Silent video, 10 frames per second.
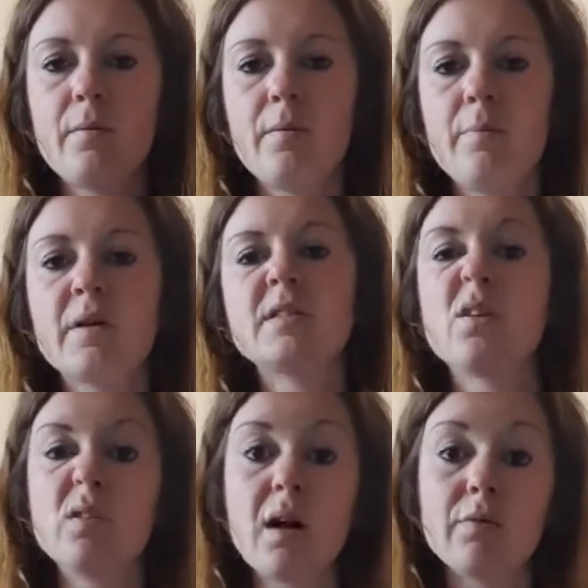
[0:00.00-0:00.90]
because I
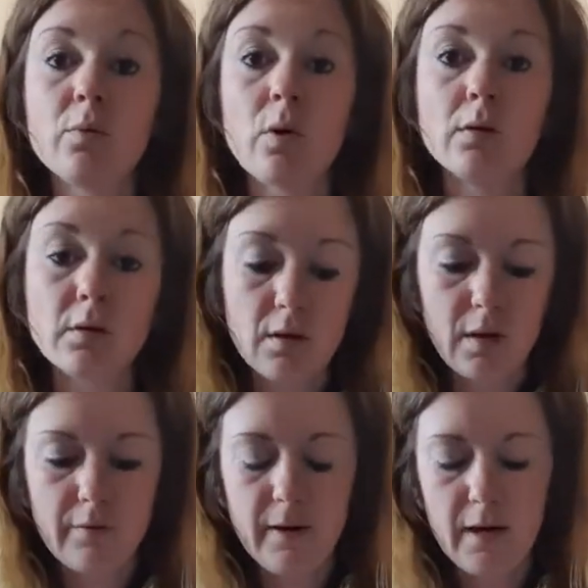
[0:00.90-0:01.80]
only have the one.
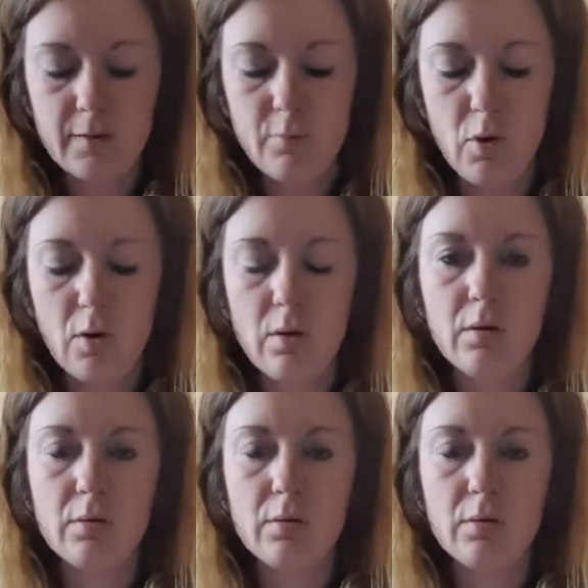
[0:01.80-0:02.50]
If I had more